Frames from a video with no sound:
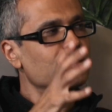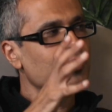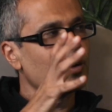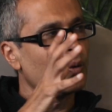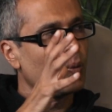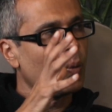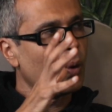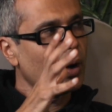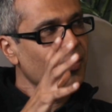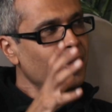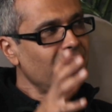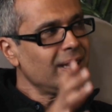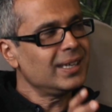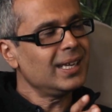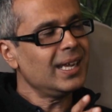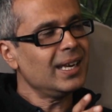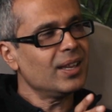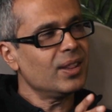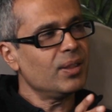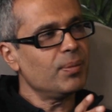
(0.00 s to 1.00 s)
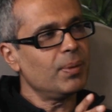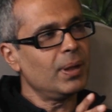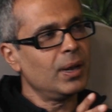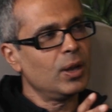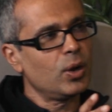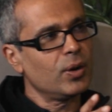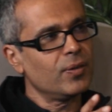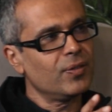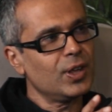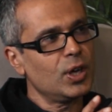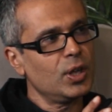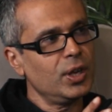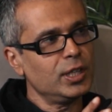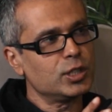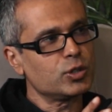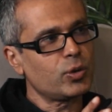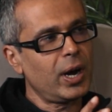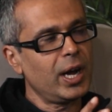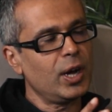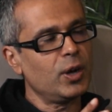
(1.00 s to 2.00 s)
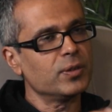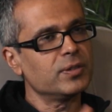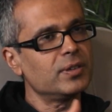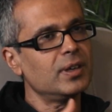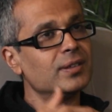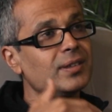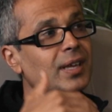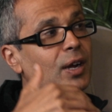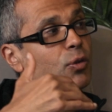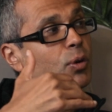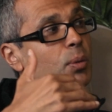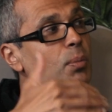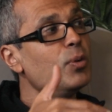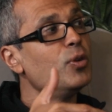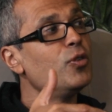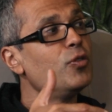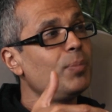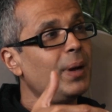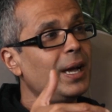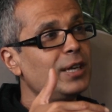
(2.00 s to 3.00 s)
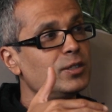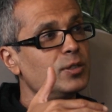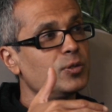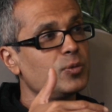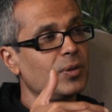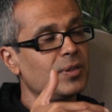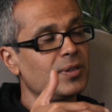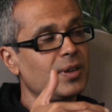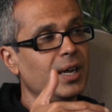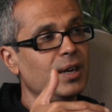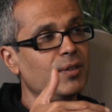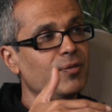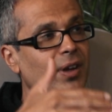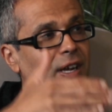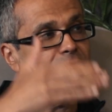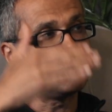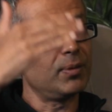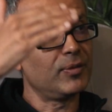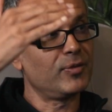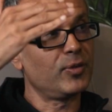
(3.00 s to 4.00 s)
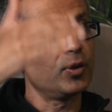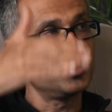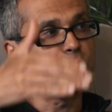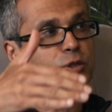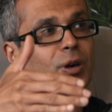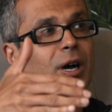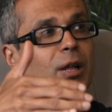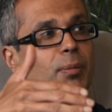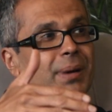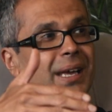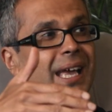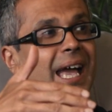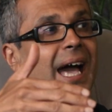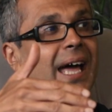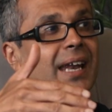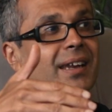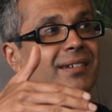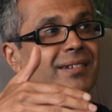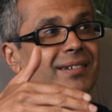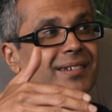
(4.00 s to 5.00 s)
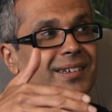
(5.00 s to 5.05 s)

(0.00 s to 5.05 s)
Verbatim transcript: So what they did in a lot of the early trials is they removed patients with side effects before the trial began.